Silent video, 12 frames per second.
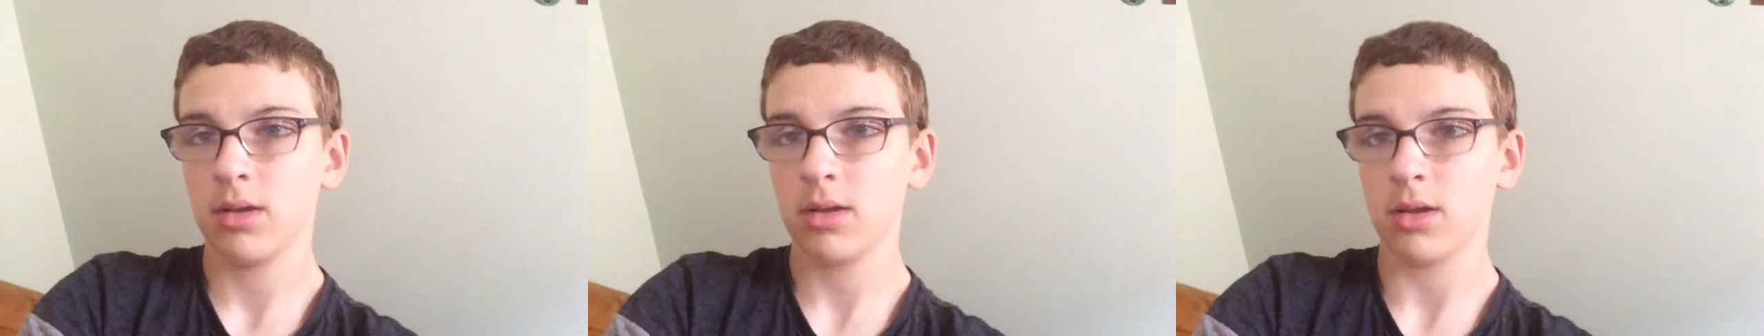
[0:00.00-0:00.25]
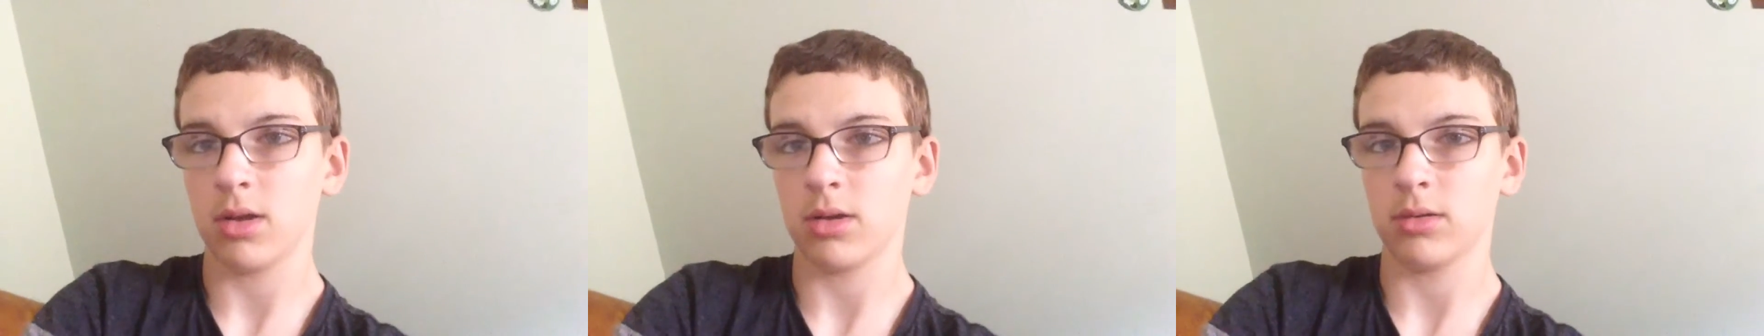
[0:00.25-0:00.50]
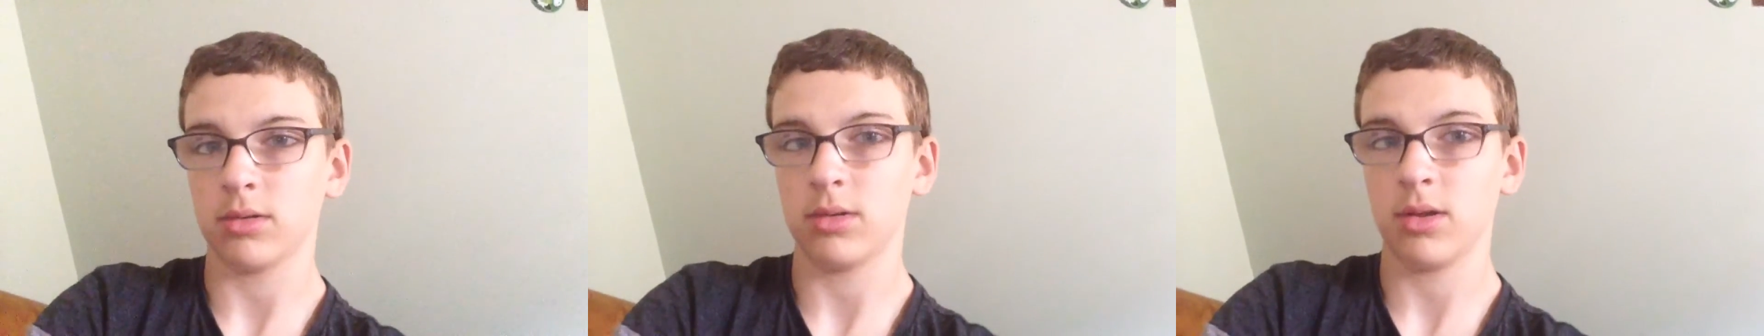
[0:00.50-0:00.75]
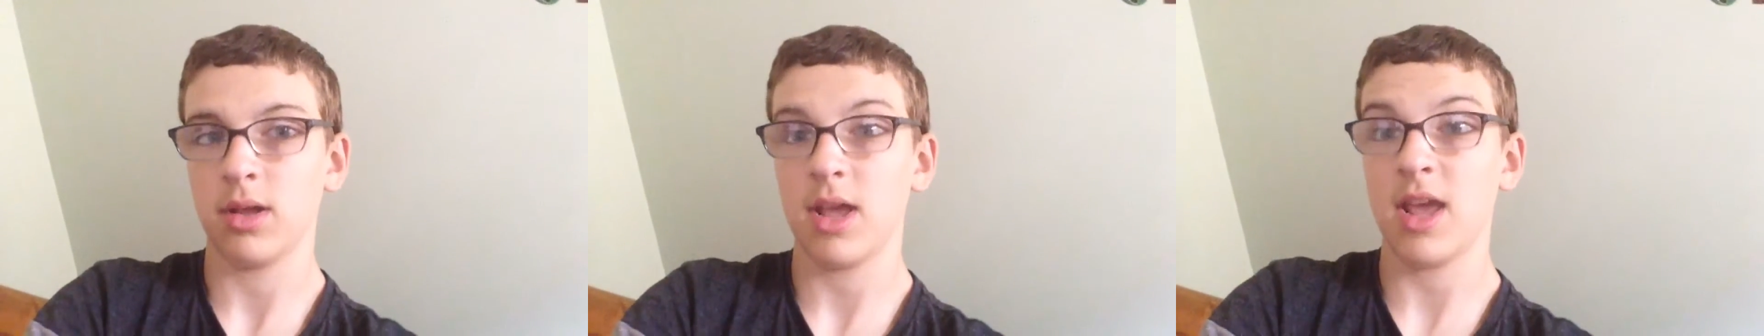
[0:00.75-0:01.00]
So,
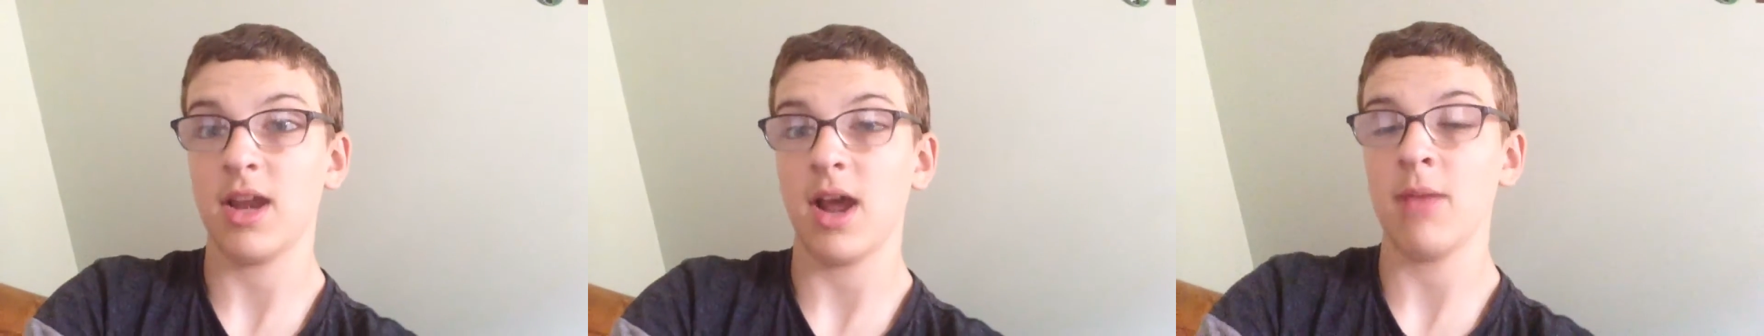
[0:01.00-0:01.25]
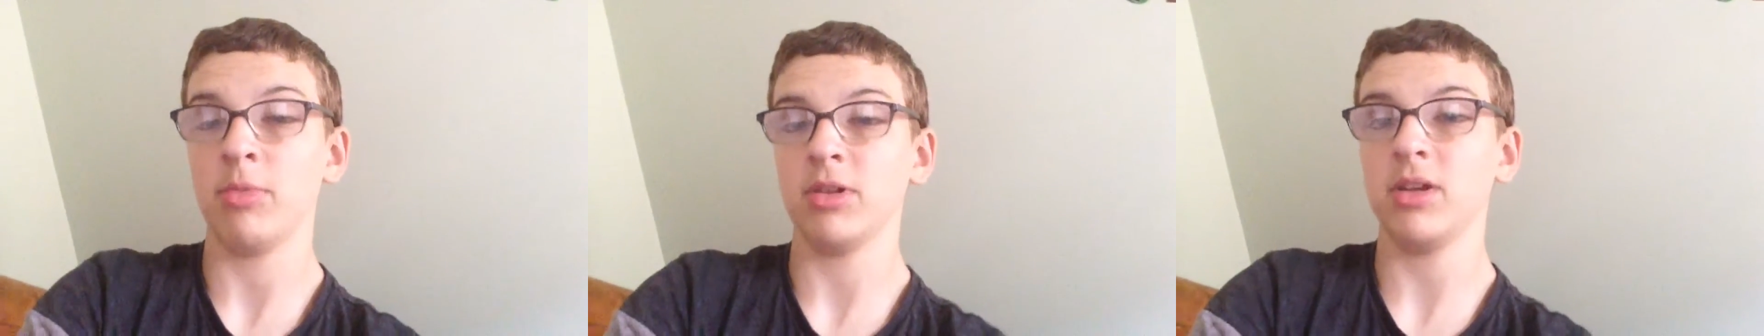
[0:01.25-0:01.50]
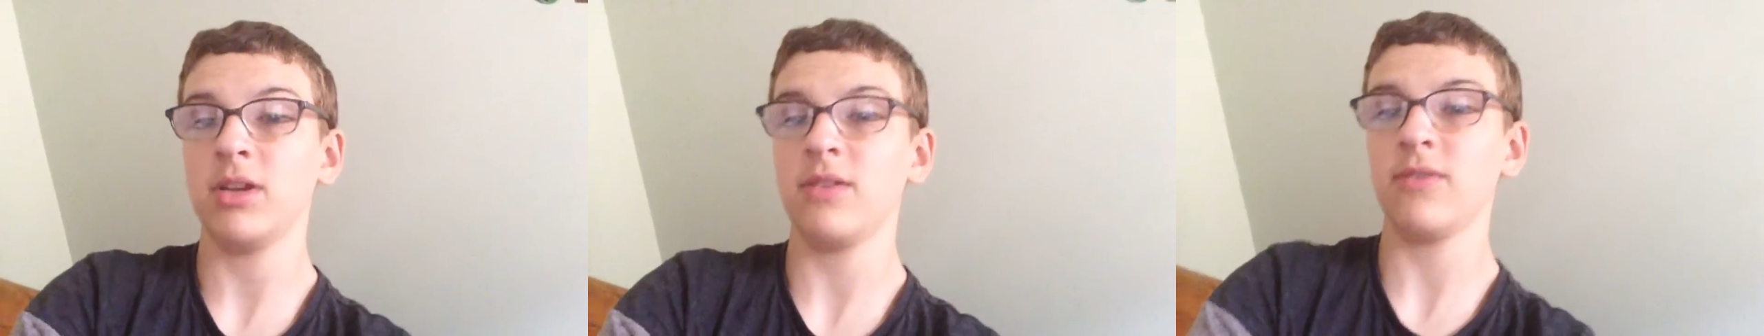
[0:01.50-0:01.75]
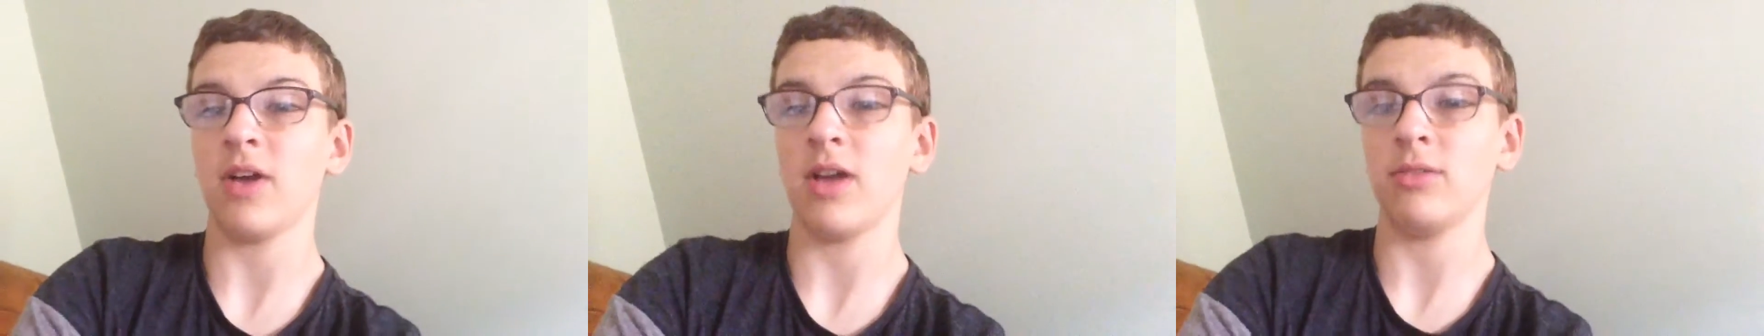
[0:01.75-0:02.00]
and I believe,